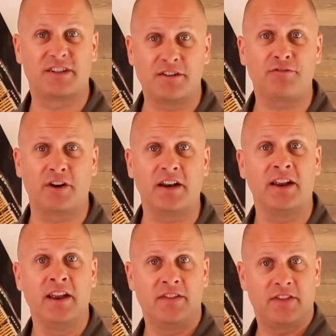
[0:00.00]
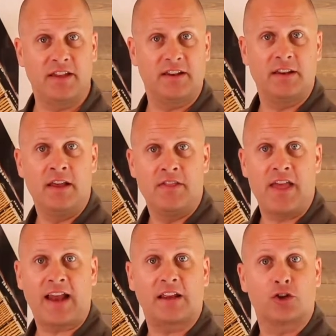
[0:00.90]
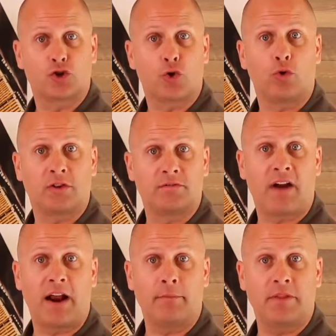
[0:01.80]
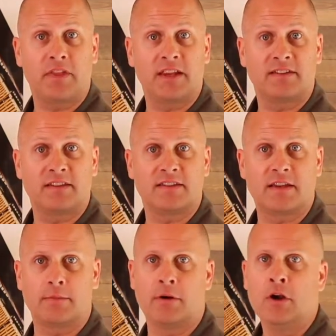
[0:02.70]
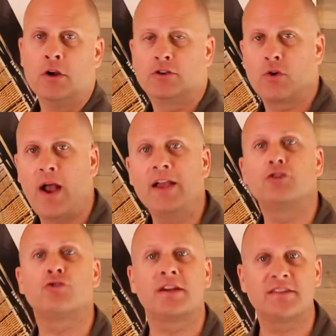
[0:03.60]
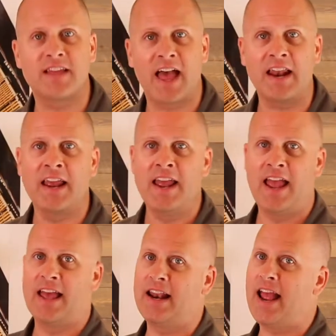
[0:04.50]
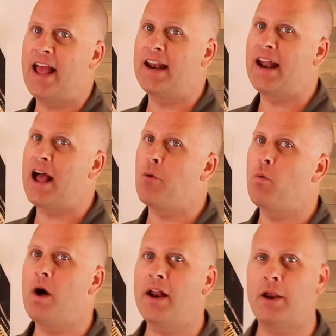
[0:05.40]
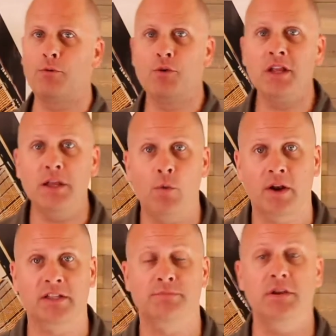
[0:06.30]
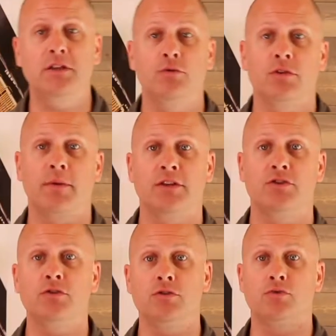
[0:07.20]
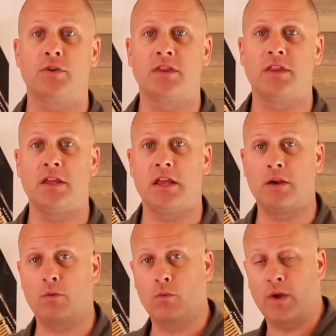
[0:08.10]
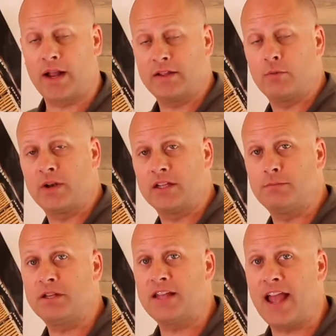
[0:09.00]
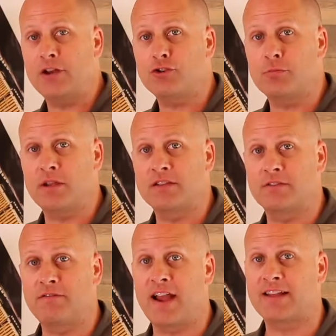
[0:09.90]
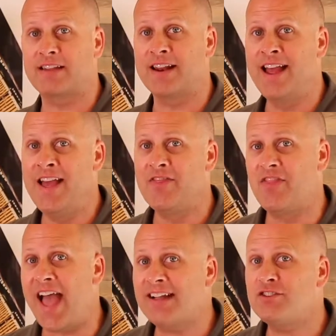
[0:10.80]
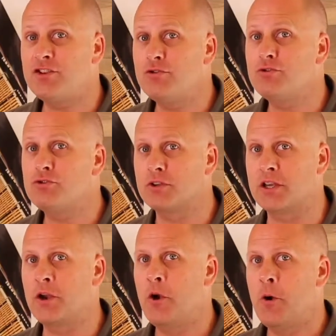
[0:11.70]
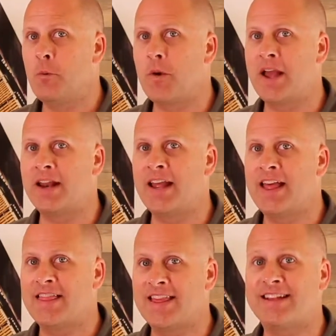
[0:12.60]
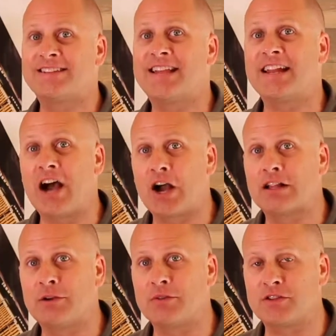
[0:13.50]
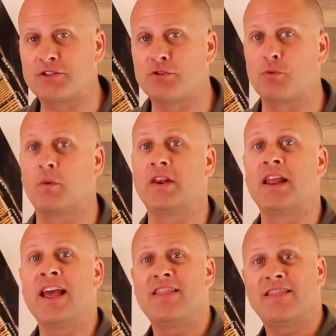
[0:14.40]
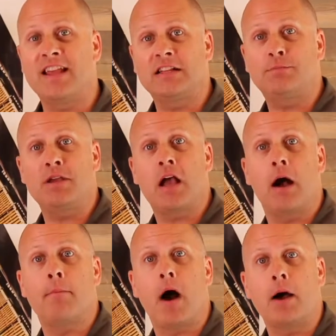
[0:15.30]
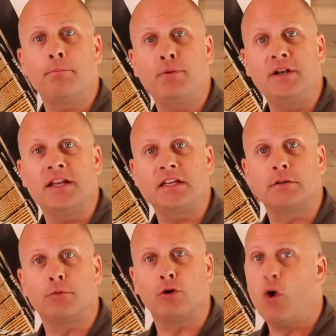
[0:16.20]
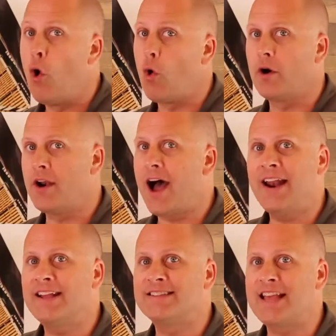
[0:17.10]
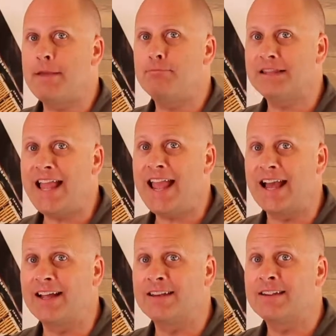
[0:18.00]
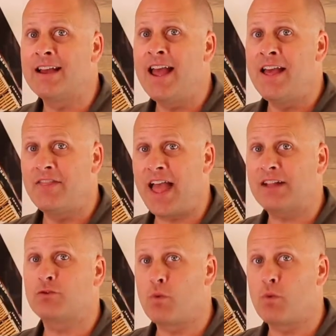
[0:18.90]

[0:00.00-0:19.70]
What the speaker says: different than that controlled environment that is the sim. So I address that, and what I really want to speak to with my students when I speak to entropy is the fact that that's usually when things get ugly with the student. When things become unpredictable or not as they planned, that's